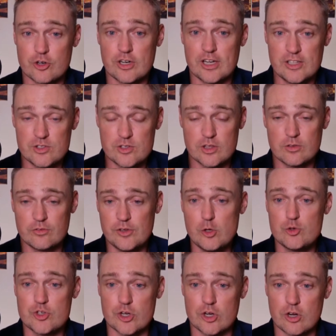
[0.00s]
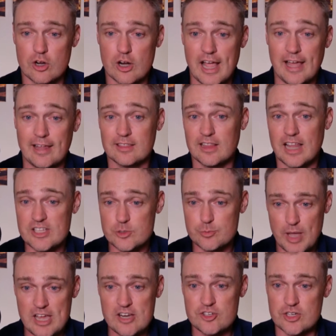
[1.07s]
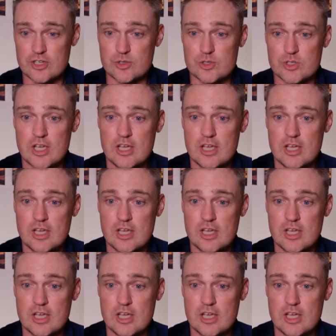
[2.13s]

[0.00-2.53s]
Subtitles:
into the future and less patience